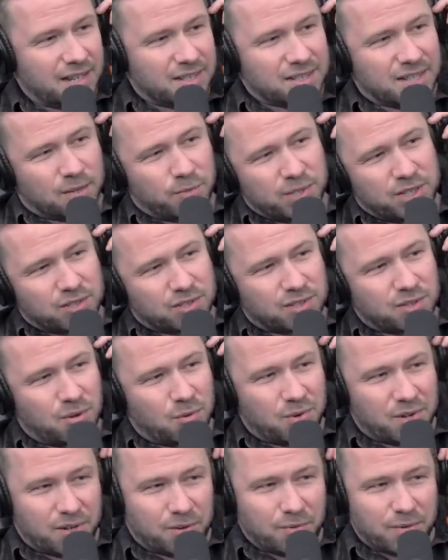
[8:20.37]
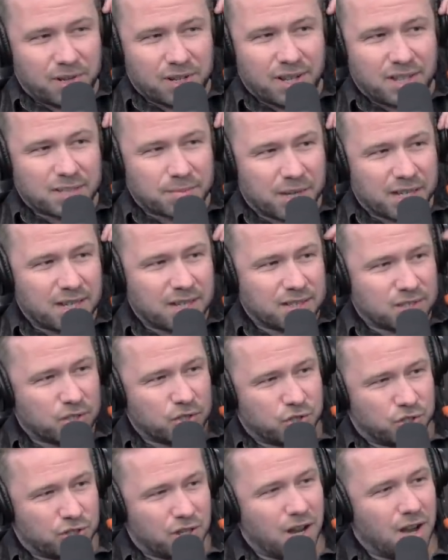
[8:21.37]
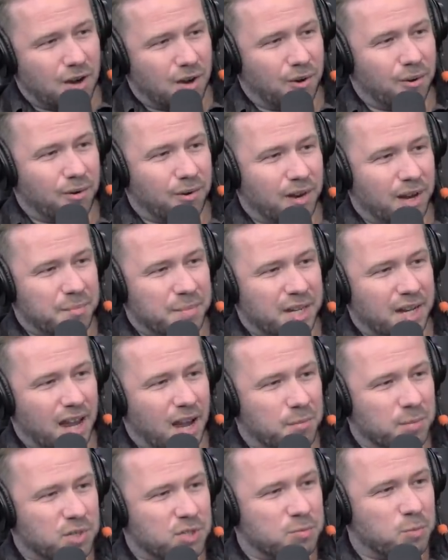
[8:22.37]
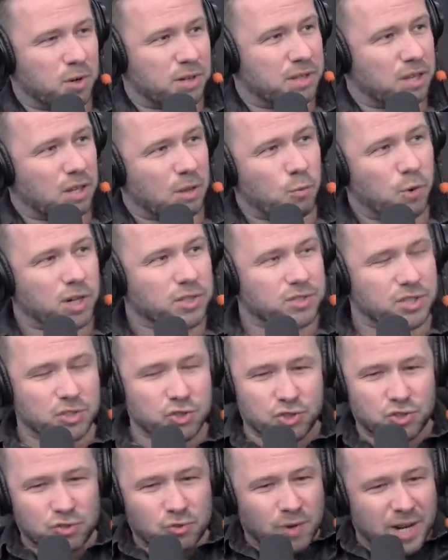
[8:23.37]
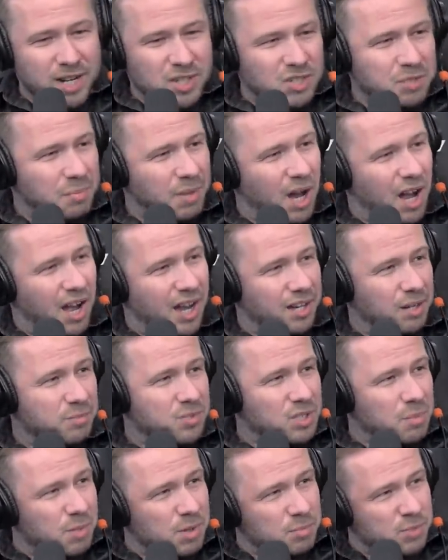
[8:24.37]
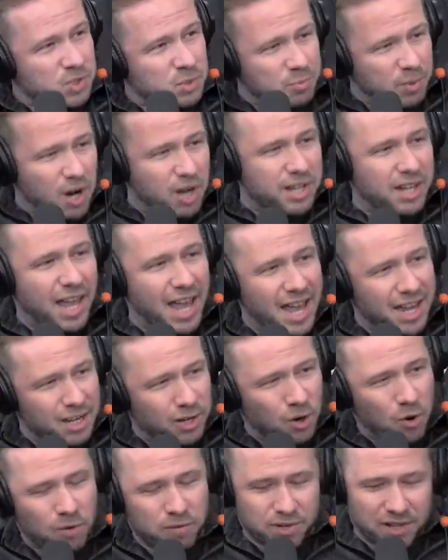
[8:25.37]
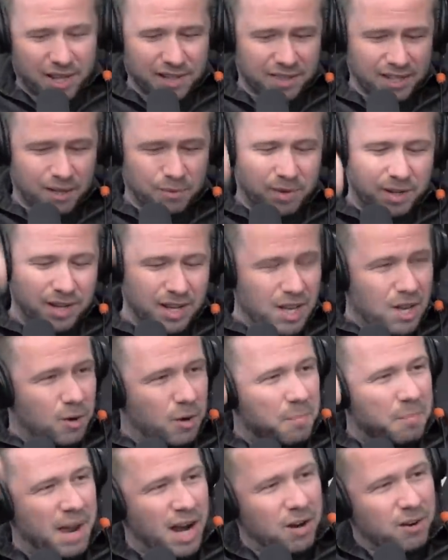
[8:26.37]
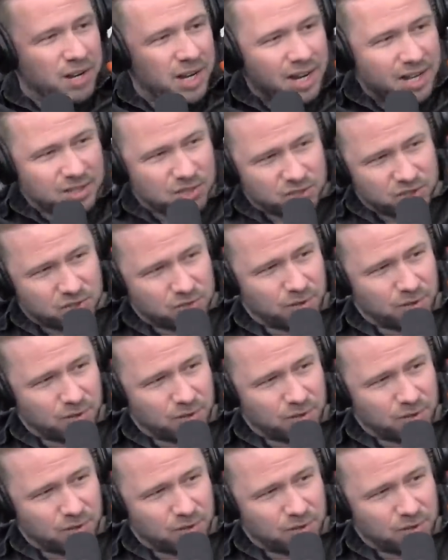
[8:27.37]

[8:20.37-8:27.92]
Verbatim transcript: it's like we just don't want to realize, like, it's a show. I mean, how much more? Where's the strings behind them? Someone was probably hanging over that thing with marionette strings.